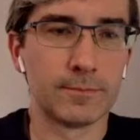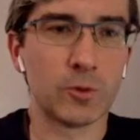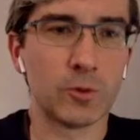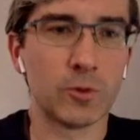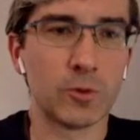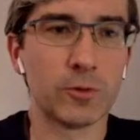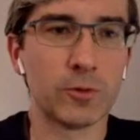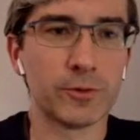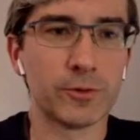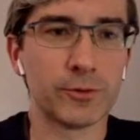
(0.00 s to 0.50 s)

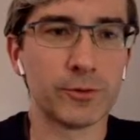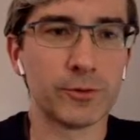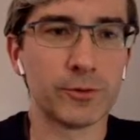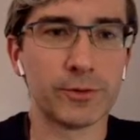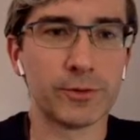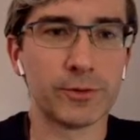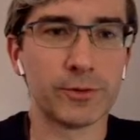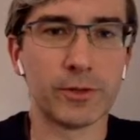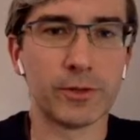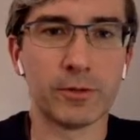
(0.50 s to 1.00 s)
Oh, so
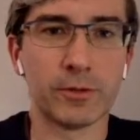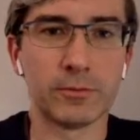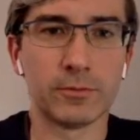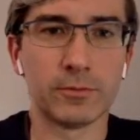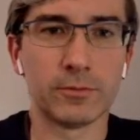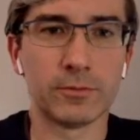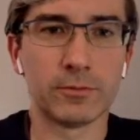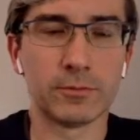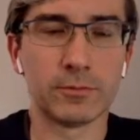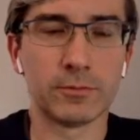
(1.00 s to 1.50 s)
slow.
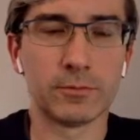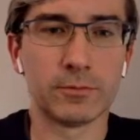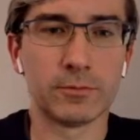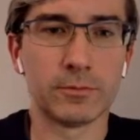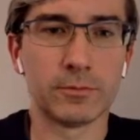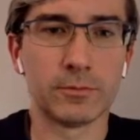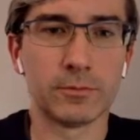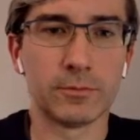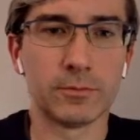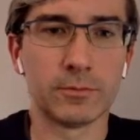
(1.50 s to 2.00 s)

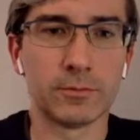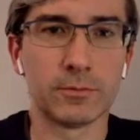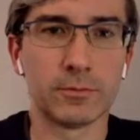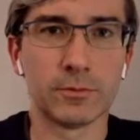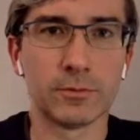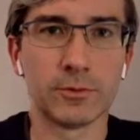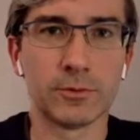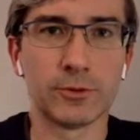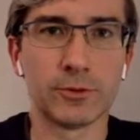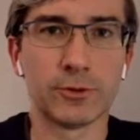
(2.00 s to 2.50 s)

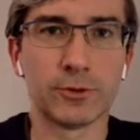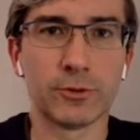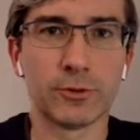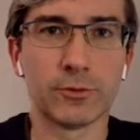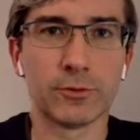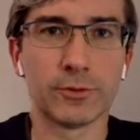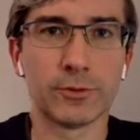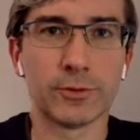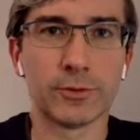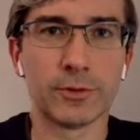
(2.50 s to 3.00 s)

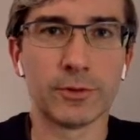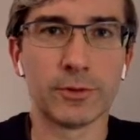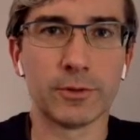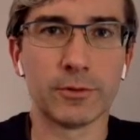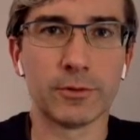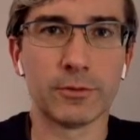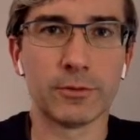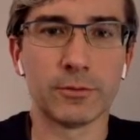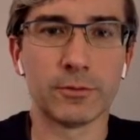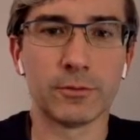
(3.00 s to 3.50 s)
So slow.
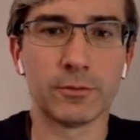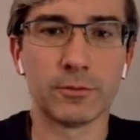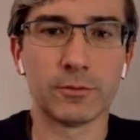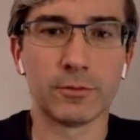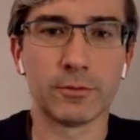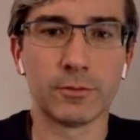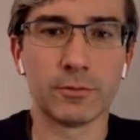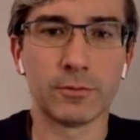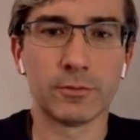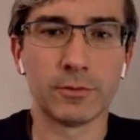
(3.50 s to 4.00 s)

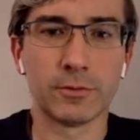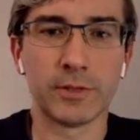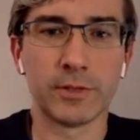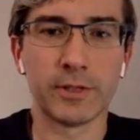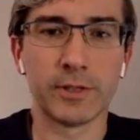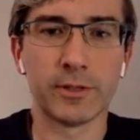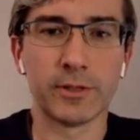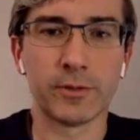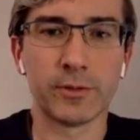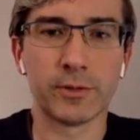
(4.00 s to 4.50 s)
I
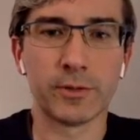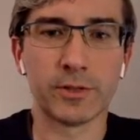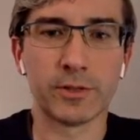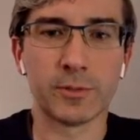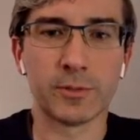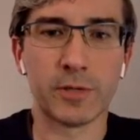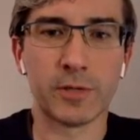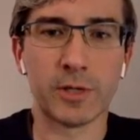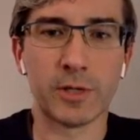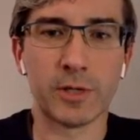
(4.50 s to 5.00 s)
need to quit
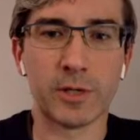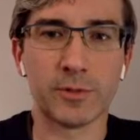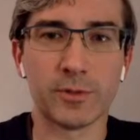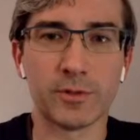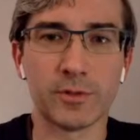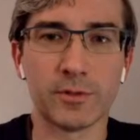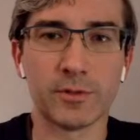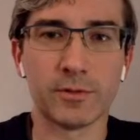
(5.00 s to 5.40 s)
some apps.